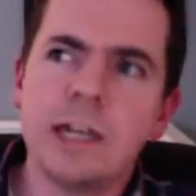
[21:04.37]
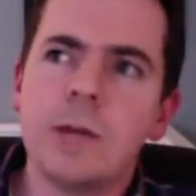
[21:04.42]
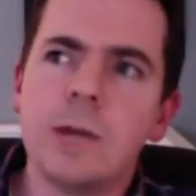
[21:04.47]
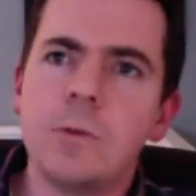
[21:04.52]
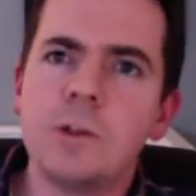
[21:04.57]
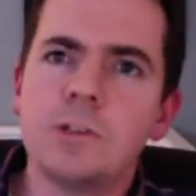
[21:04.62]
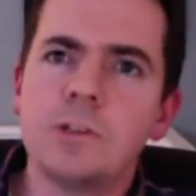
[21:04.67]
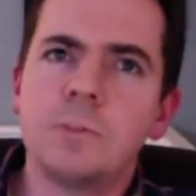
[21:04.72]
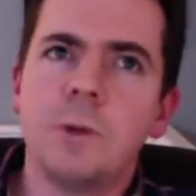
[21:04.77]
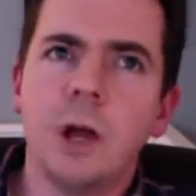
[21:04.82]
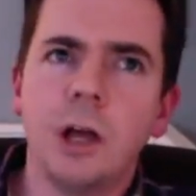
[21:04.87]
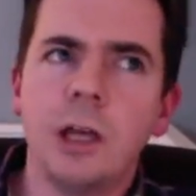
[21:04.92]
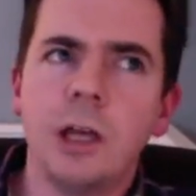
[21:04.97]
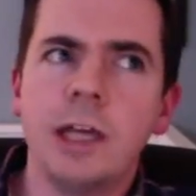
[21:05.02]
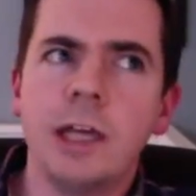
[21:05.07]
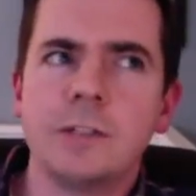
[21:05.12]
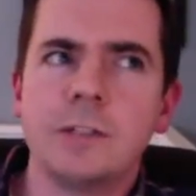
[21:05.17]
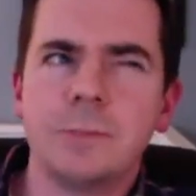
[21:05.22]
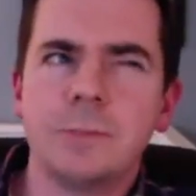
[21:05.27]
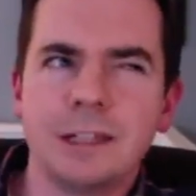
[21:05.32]
wish Paul
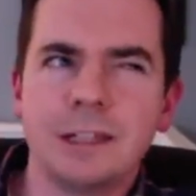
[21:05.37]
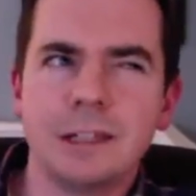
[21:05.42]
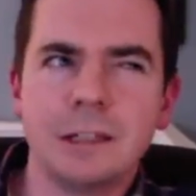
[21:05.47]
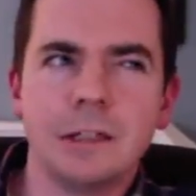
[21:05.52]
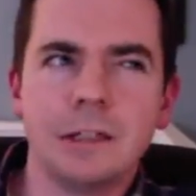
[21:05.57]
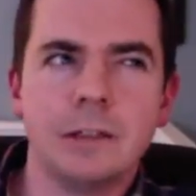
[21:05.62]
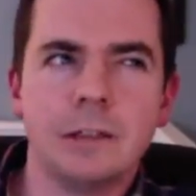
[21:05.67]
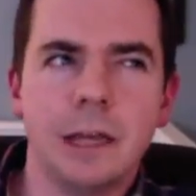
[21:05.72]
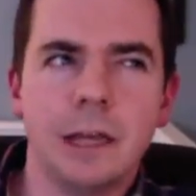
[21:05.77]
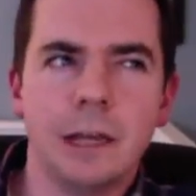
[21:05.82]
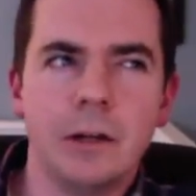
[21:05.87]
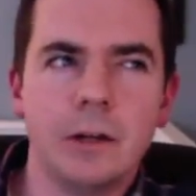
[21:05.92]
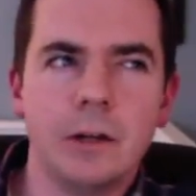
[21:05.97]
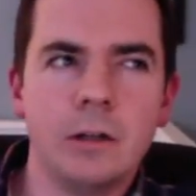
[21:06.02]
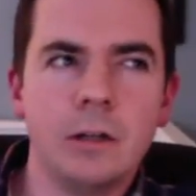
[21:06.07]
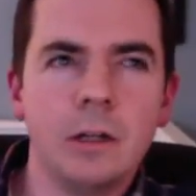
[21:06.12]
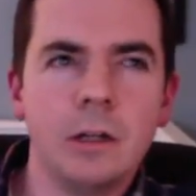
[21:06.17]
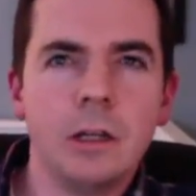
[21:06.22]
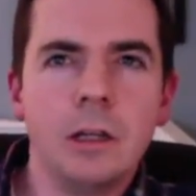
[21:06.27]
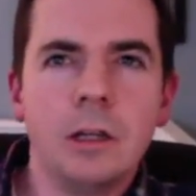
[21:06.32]
had something a little
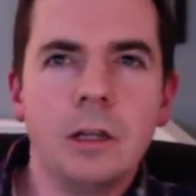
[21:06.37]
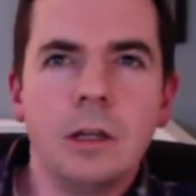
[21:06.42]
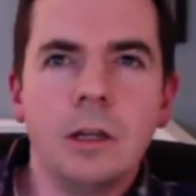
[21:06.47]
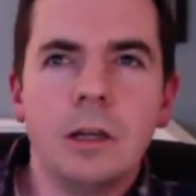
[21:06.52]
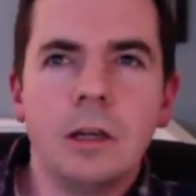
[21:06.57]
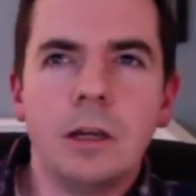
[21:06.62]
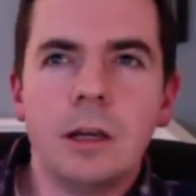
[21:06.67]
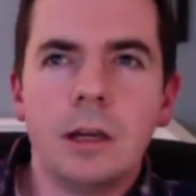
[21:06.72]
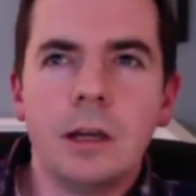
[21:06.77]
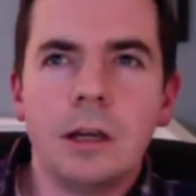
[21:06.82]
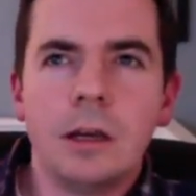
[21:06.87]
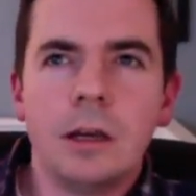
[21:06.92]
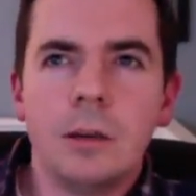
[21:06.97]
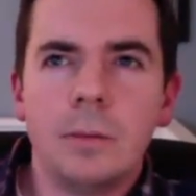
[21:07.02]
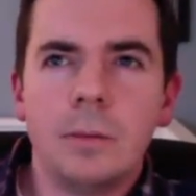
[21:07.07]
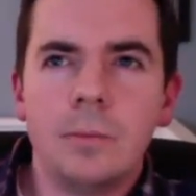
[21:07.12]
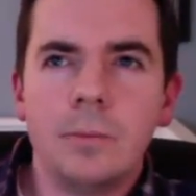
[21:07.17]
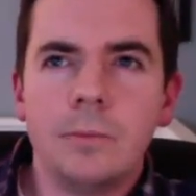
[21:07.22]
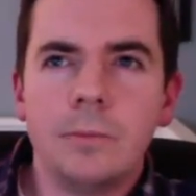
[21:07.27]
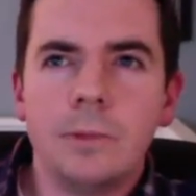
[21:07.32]
lighter,
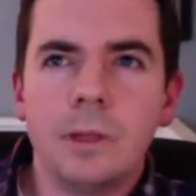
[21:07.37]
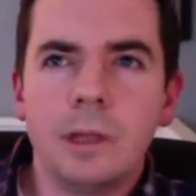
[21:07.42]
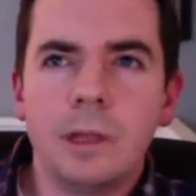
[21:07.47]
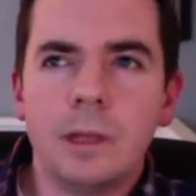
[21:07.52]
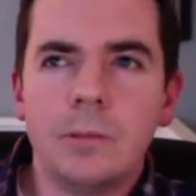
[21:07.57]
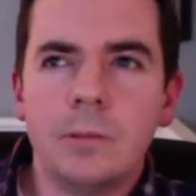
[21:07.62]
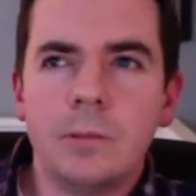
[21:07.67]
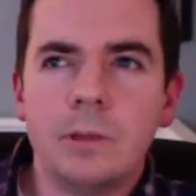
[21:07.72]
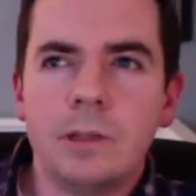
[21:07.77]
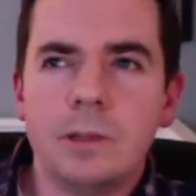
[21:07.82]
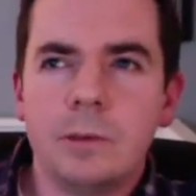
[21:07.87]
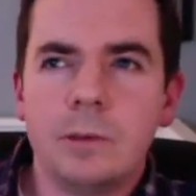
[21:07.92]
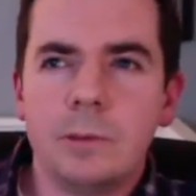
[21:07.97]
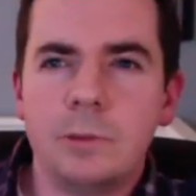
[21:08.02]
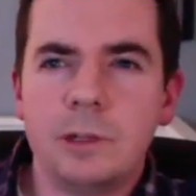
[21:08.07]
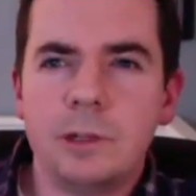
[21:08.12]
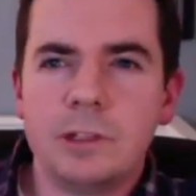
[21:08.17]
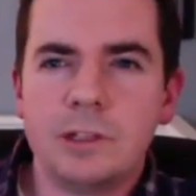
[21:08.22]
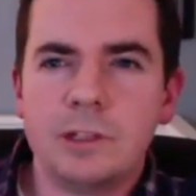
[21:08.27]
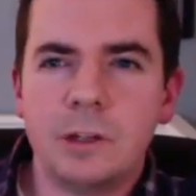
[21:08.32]

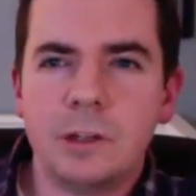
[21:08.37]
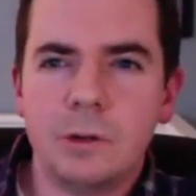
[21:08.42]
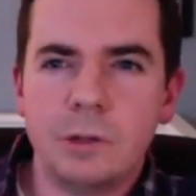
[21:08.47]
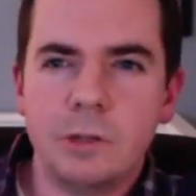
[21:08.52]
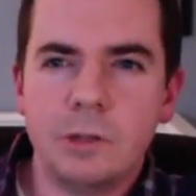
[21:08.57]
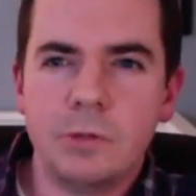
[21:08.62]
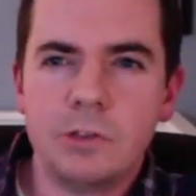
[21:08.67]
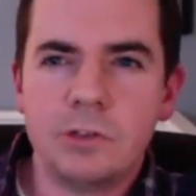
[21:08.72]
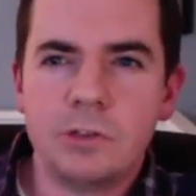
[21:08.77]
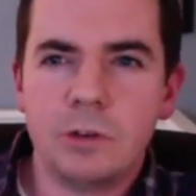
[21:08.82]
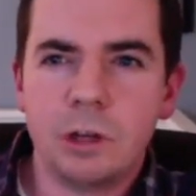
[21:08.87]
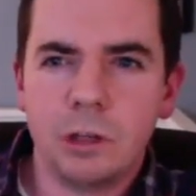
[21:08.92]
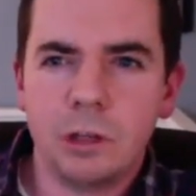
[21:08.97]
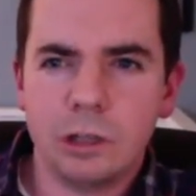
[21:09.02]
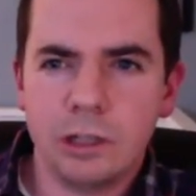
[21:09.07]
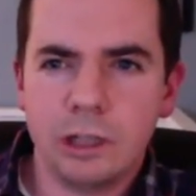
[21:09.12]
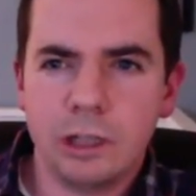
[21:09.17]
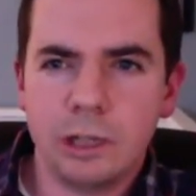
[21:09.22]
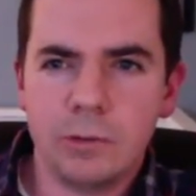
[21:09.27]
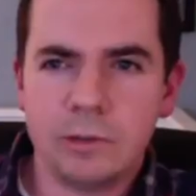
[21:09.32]
because I know he was
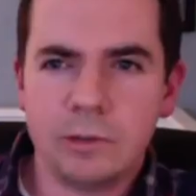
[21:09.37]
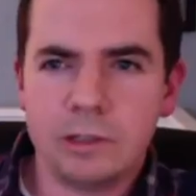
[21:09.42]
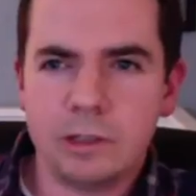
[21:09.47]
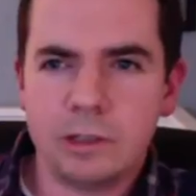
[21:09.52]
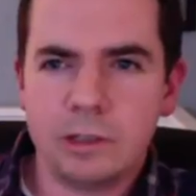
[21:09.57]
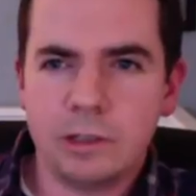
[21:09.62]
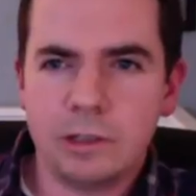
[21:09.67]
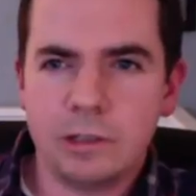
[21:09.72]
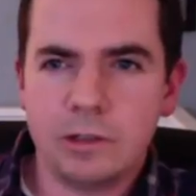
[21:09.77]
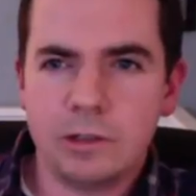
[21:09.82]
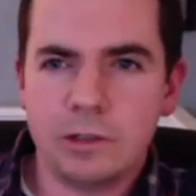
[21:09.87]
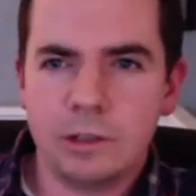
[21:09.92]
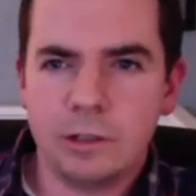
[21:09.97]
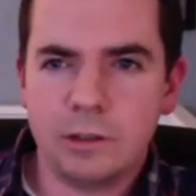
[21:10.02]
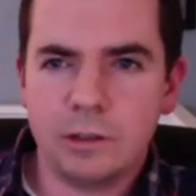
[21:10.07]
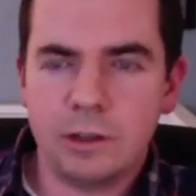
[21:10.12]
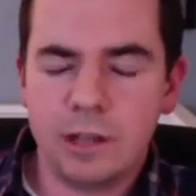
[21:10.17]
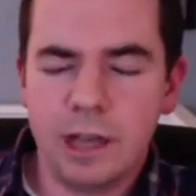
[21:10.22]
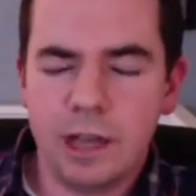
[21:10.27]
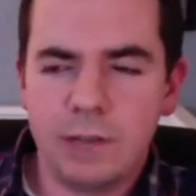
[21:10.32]
struggling a lot with
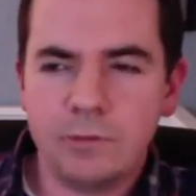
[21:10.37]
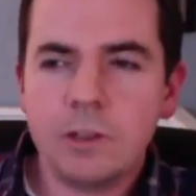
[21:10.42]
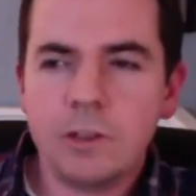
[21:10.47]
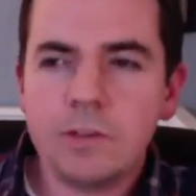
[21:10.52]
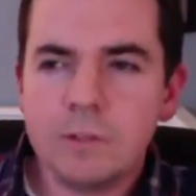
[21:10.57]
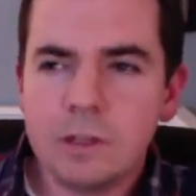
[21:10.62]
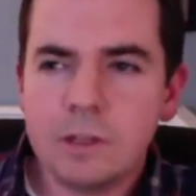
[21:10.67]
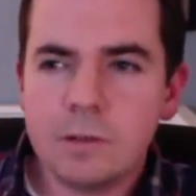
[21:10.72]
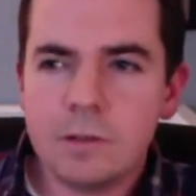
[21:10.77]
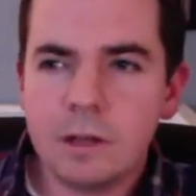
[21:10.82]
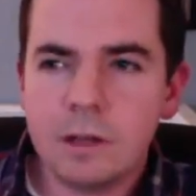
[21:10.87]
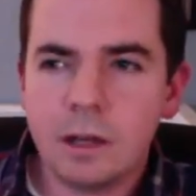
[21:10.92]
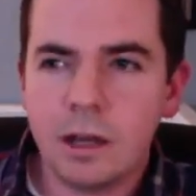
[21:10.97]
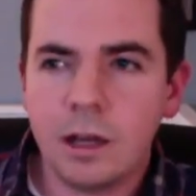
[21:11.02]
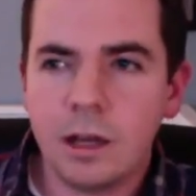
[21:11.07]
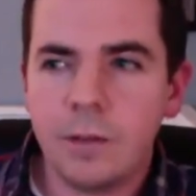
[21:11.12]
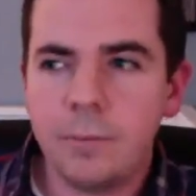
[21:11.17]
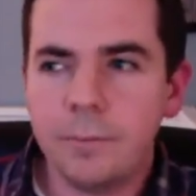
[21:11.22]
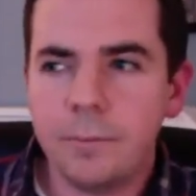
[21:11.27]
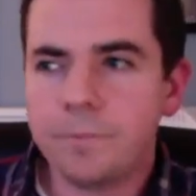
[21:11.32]
the heft of it.
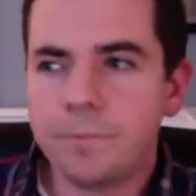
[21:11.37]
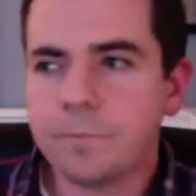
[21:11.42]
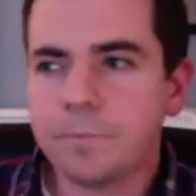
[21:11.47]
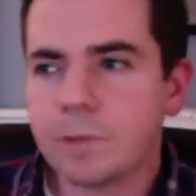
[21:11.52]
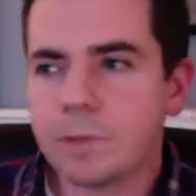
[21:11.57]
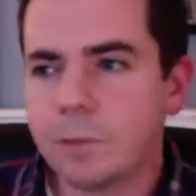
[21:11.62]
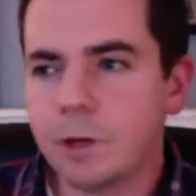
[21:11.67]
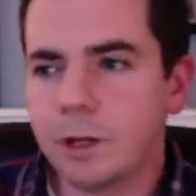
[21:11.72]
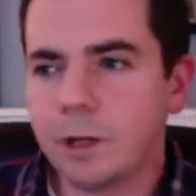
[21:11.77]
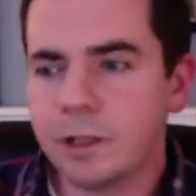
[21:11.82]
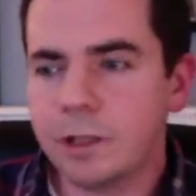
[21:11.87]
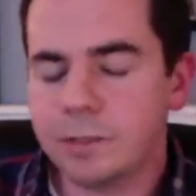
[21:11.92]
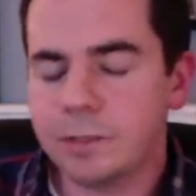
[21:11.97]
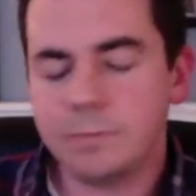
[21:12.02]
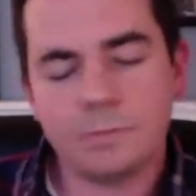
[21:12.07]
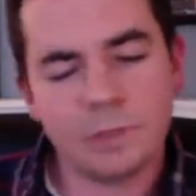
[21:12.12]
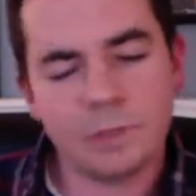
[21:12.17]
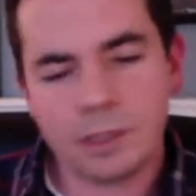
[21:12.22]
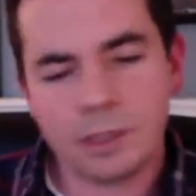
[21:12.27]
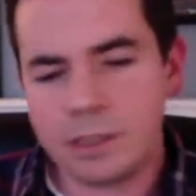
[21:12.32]
But
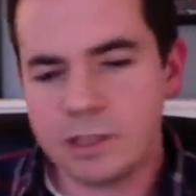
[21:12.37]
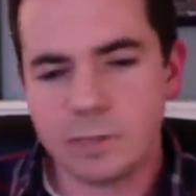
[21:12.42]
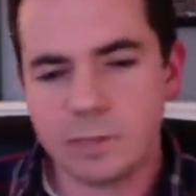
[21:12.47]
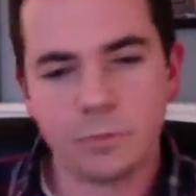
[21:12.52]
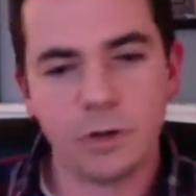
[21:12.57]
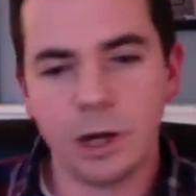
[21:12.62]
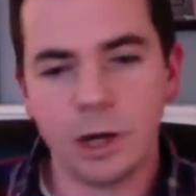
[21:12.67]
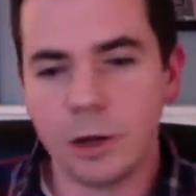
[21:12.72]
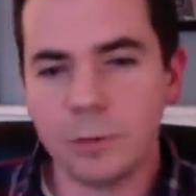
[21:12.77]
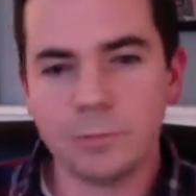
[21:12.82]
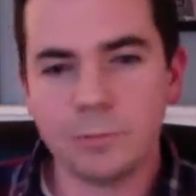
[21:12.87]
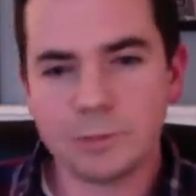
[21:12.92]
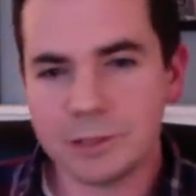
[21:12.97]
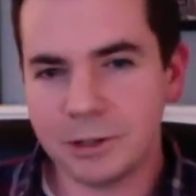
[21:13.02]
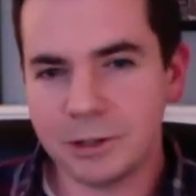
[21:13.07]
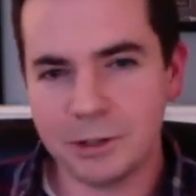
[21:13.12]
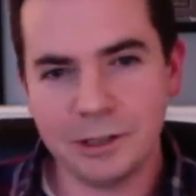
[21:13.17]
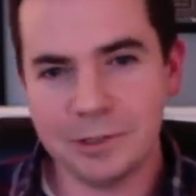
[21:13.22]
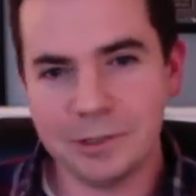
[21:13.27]
he's a pro, so he didn't